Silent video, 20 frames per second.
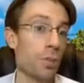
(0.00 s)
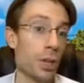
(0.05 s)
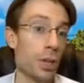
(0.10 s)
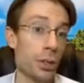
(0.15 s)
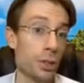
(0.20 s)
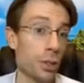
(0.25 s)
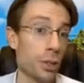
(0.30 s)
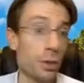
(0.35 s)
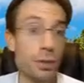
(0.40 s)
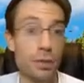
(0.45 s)

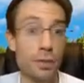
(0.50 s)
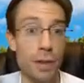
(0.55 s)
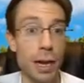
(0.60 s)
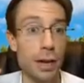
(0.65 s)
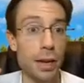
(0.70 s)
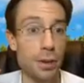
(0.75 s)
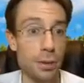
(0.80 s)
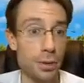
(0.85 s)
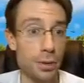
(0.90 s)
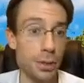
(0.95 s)
There's huge
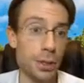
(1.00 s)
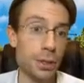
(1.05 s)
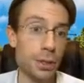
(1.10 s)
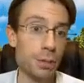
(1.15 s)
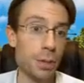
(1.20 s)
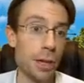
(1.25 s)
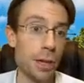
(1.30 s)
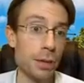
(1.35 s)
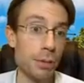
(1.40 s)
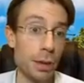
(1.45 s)
value in
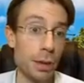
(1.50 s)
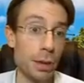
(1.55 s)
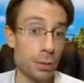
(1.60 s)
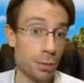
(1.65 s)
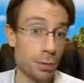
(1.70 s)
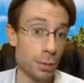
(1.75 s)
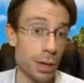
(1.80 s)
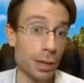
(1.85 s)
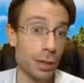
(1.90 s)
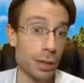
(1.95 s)
this, by the way,
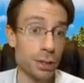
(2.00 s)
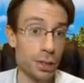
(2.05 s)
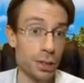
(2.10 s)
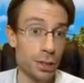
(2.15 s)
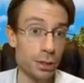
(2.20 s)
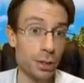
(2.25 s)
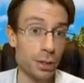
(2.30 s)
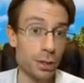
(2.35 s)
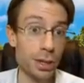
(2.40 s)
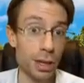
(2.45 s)
because we're
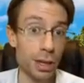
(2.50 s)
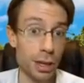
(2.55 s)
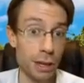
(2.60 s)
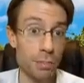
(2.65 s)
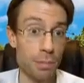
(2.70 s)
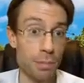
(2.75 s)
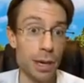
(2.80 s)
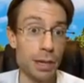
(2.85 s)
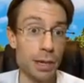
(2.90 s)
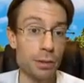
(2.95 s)
actually doing
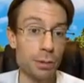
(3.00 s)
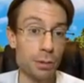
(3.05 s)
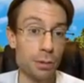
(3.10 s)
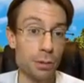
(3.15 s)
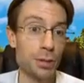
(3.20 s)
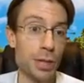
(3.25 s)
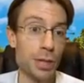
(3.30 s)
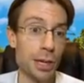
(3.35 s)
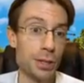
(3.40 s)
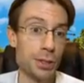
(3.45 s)
kind of
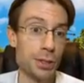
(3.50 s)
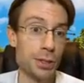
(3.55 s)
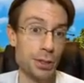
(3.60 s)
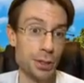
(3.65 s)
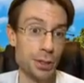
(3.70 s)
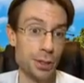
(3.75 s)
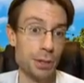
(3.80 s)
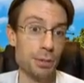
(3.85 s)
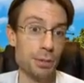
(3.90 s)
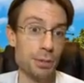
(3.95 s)
micro
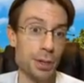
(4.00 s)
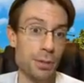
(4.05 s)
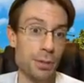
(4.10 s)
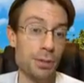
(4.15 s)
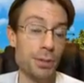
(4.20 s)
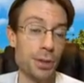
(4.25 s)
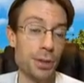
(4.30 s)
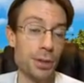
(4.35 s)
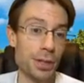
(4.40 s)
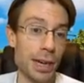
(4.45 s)
sessions that we
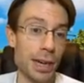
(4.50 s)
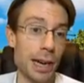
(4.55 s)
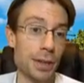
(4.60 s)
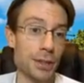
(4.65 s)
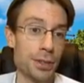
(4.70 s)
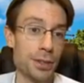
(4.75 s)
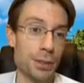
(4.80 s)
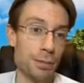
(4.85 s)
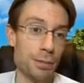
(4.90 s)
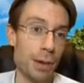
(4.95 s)
do in the
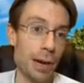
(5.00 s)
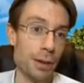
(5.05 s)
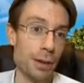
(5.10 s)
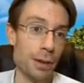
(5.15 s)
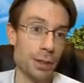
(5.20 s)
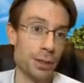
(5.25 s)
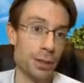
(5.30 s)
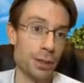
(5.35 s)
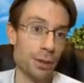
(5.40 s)
classes, by the way.